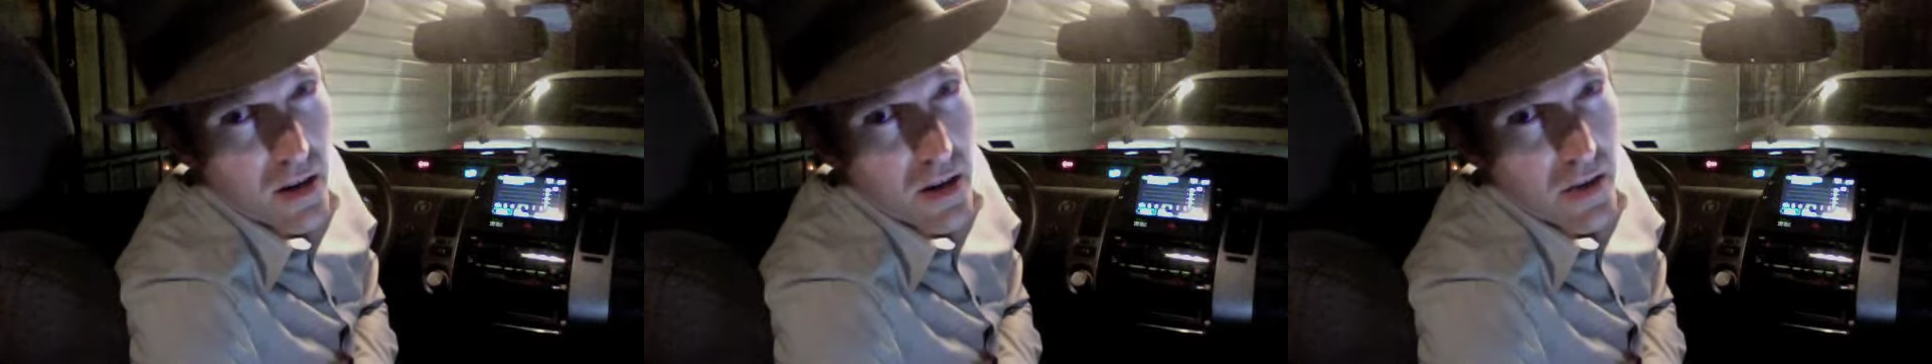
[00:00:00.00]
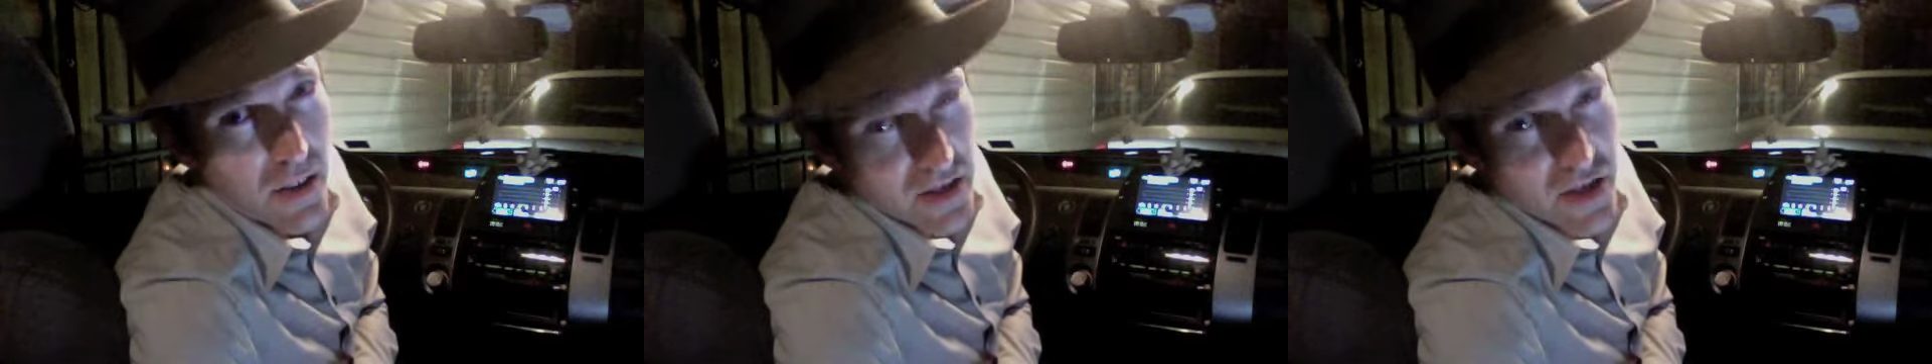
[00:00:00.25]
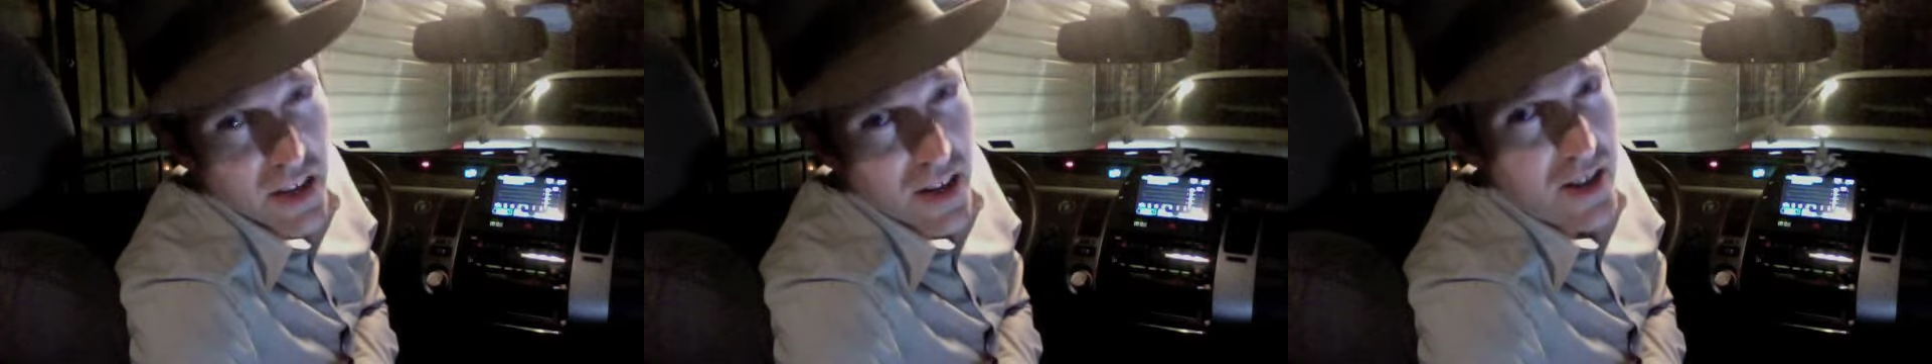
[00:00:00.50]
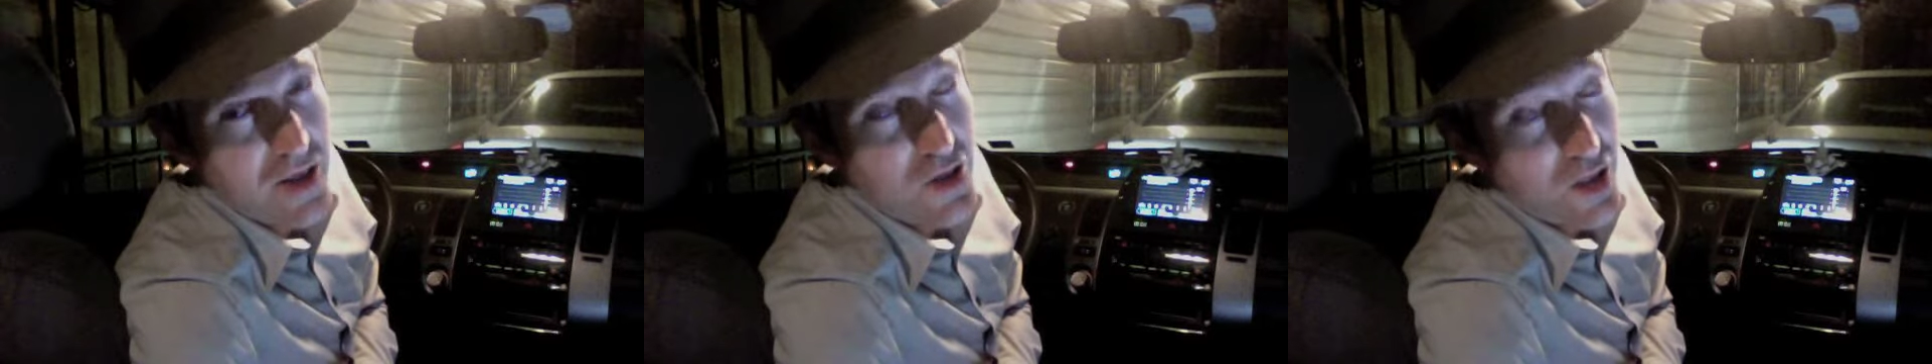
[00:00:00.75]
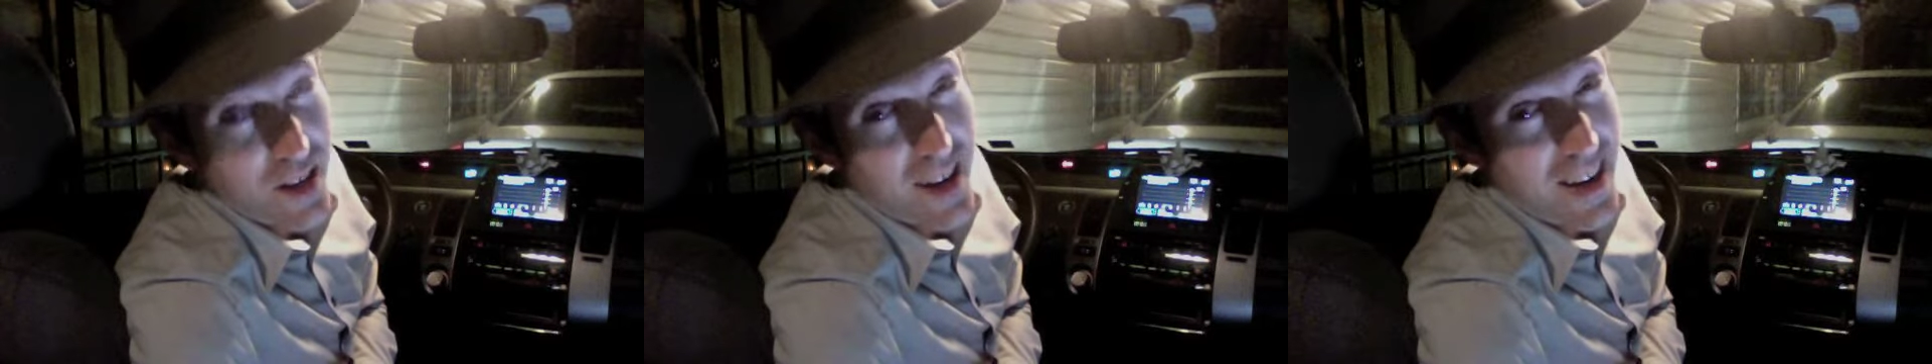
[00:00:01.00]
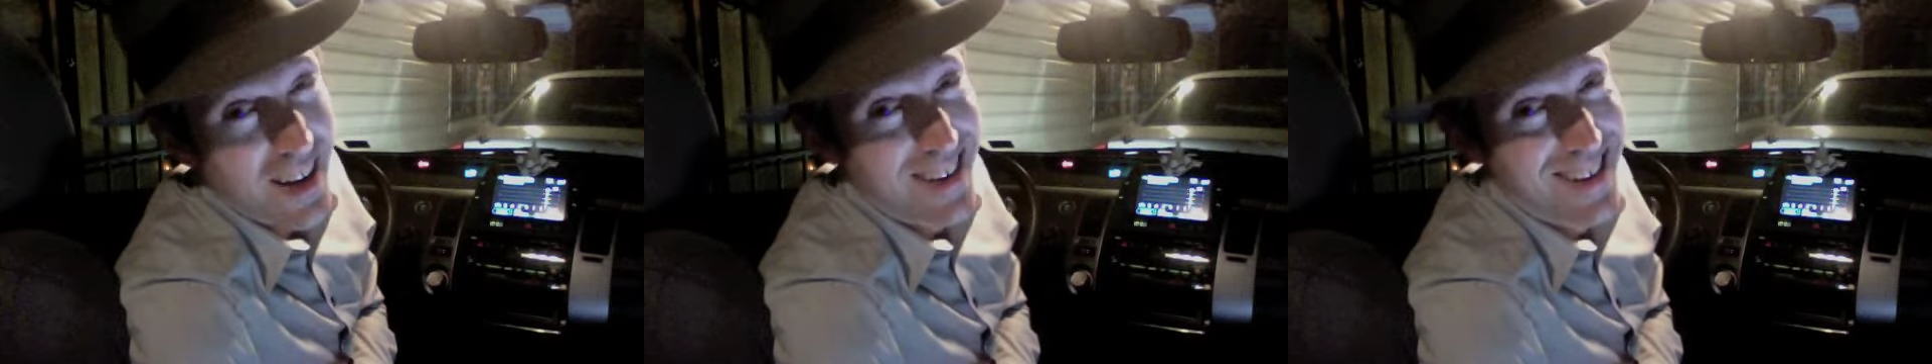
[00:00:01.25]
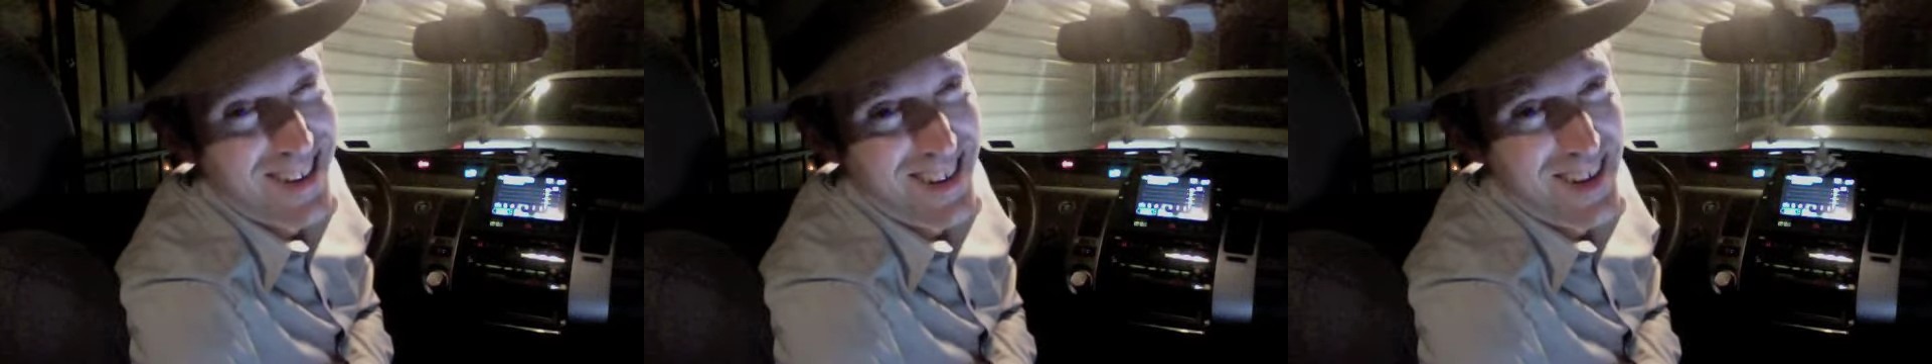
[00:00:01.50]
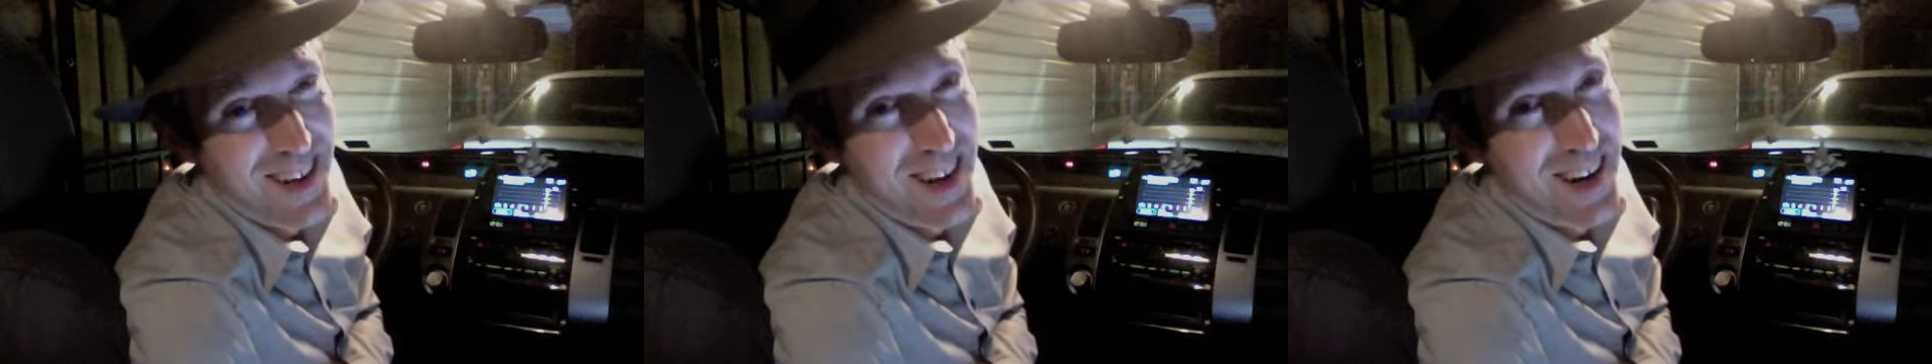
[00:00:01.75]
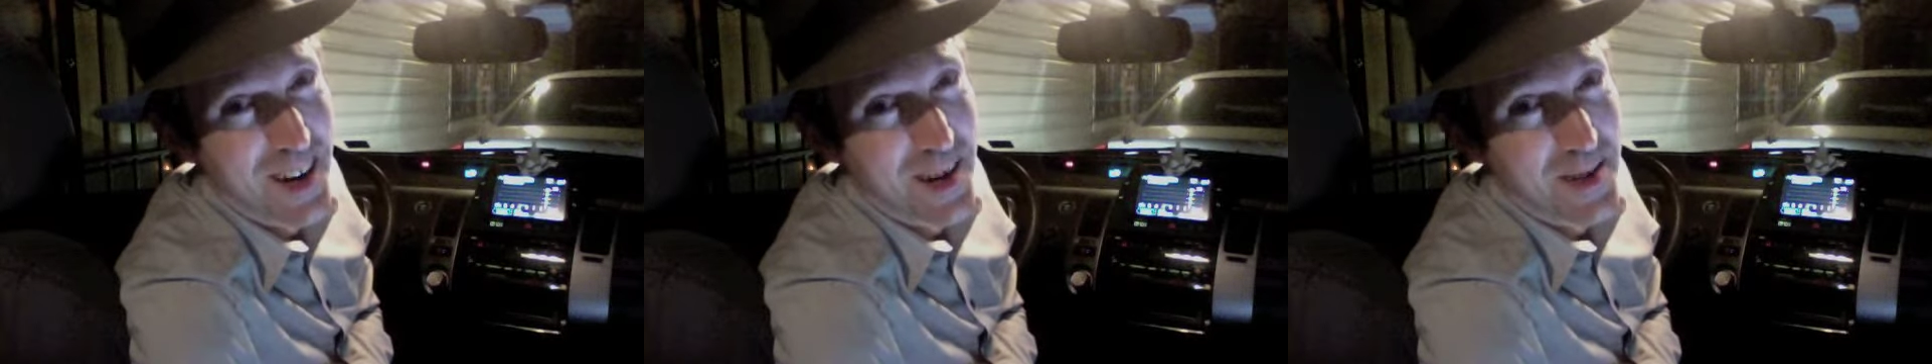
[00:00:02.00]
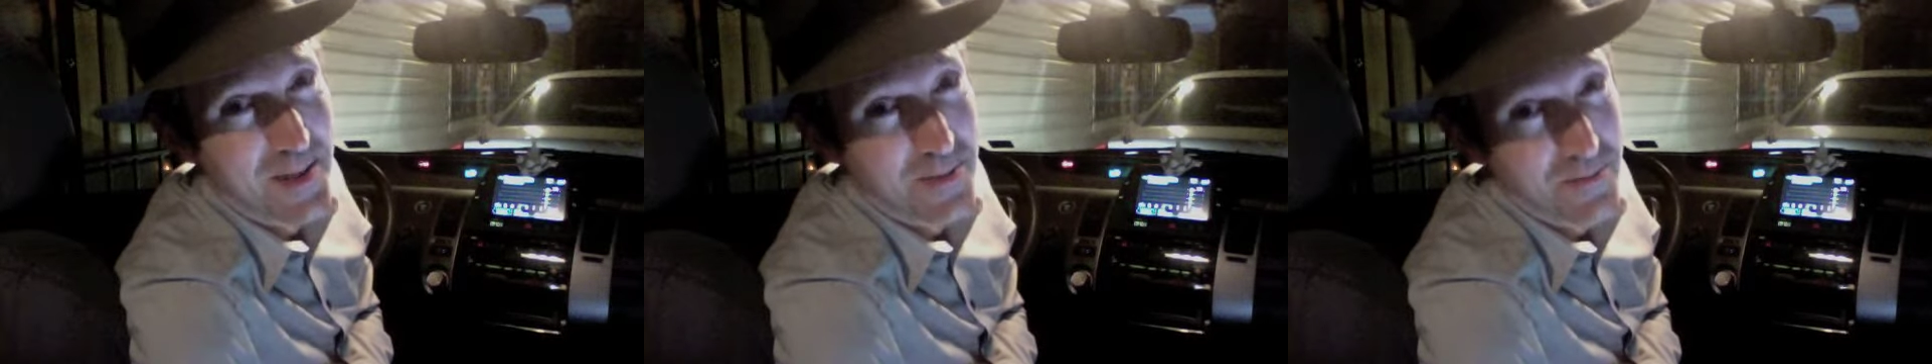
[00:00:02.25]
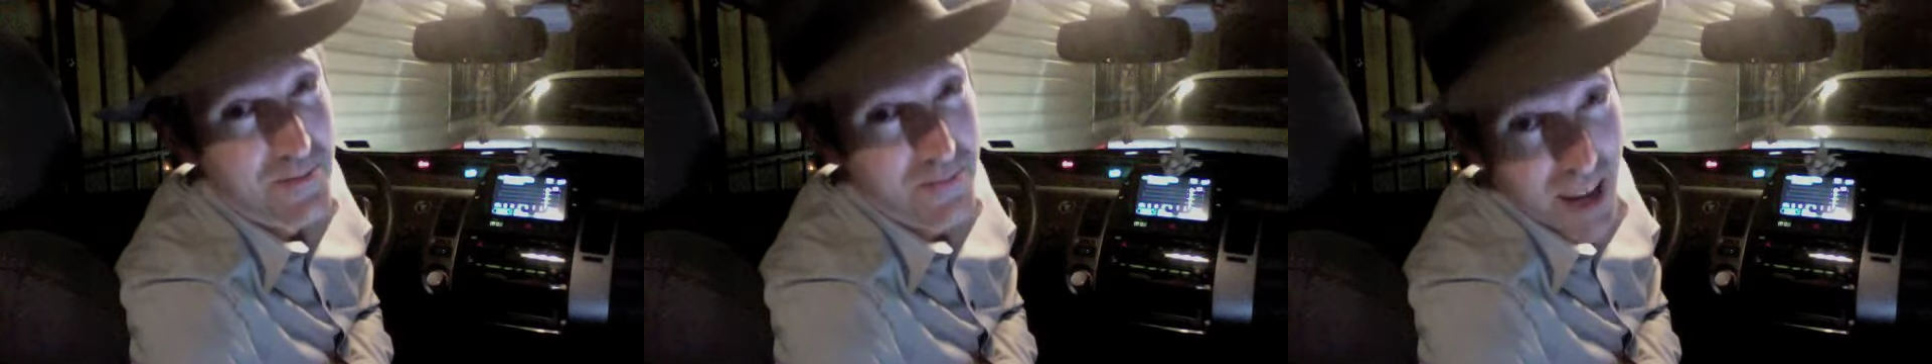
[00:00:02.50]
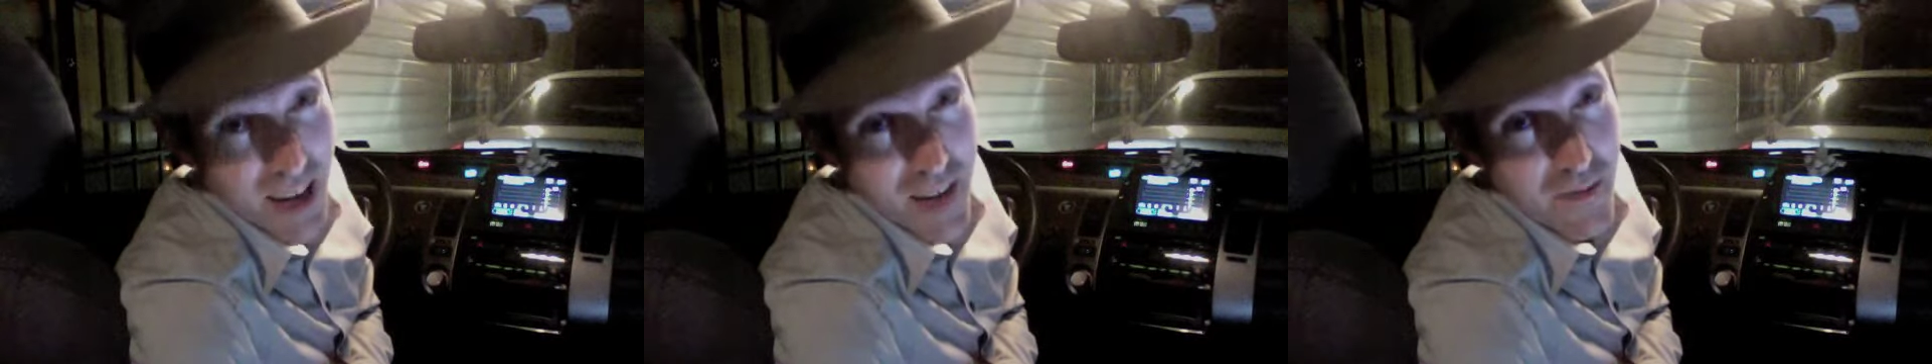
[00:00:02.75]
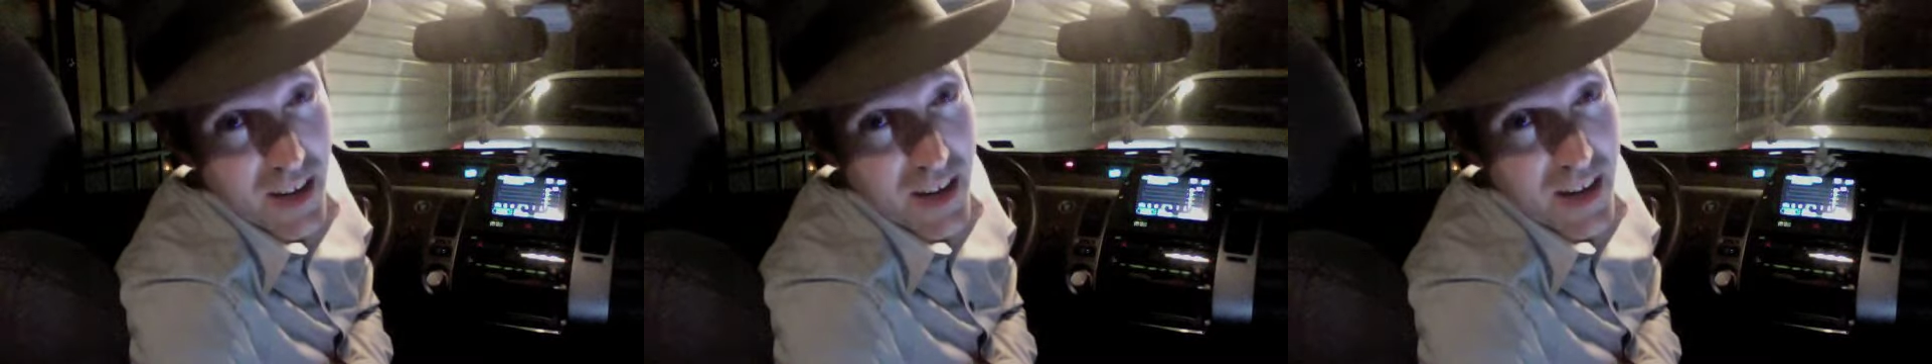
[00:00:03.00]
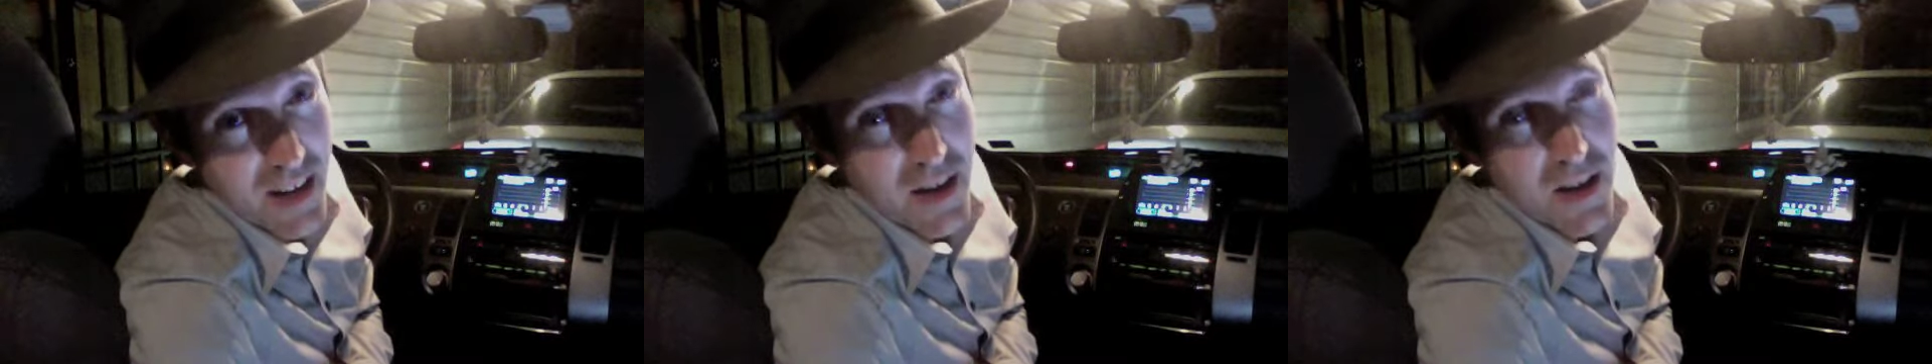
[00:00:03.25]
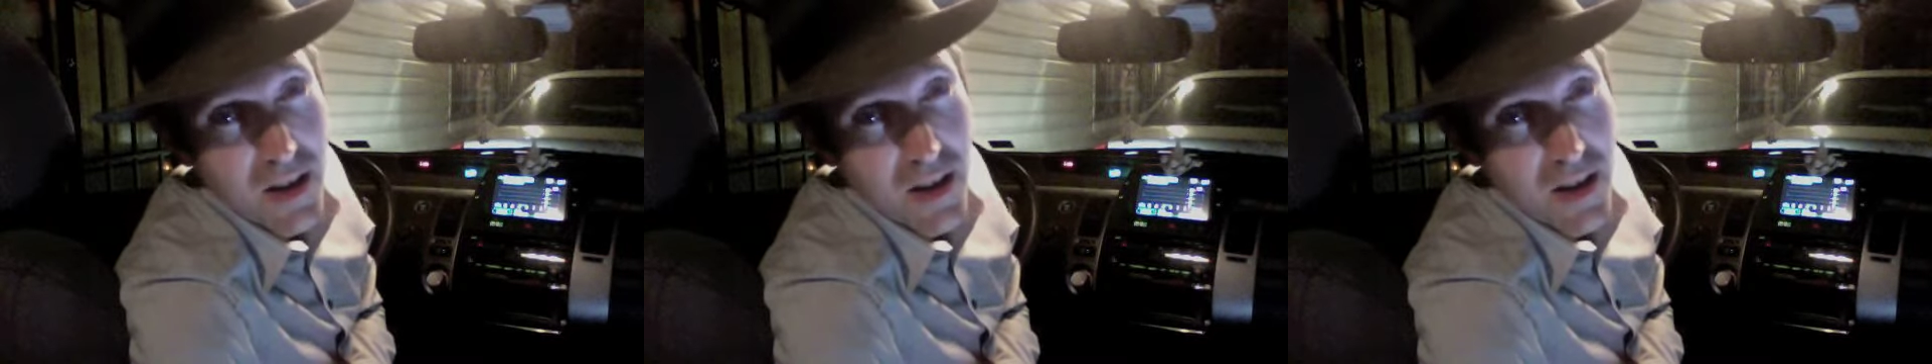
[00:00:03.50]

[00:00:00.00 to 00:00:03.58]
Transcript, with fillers: that's Saturday. Sunday, uh, high of ninety,